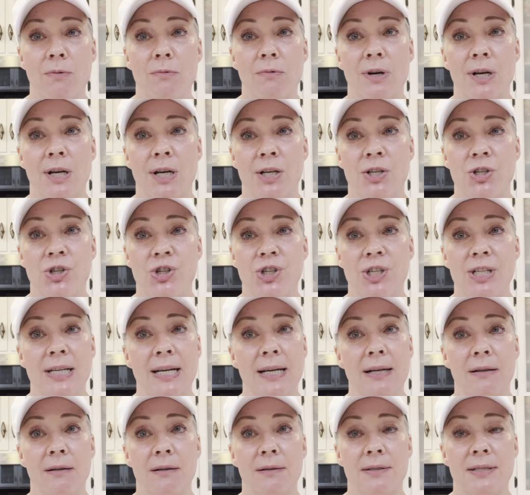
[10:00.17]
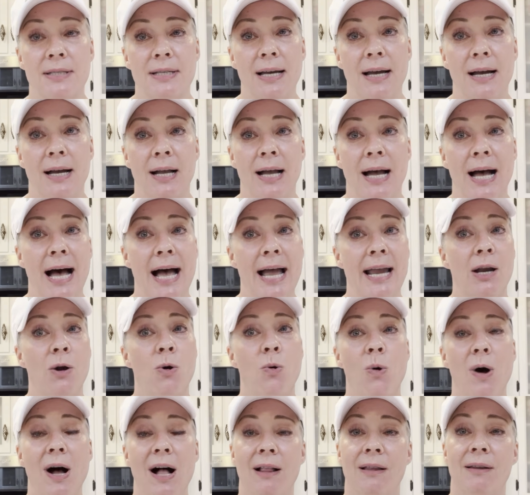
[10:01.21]
which yields a high
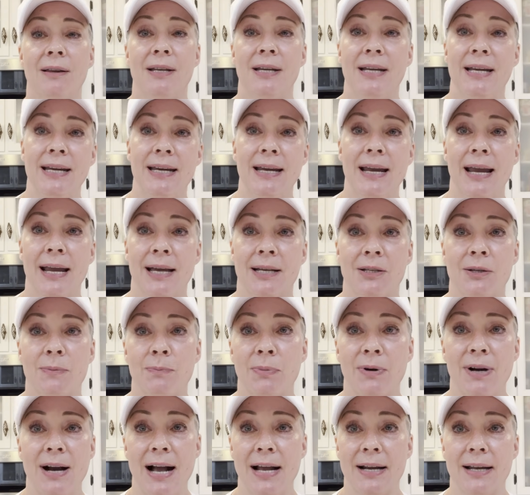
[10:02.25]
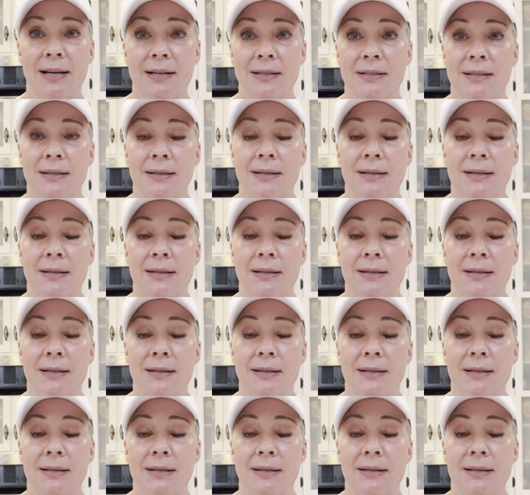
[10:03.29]
quality end product.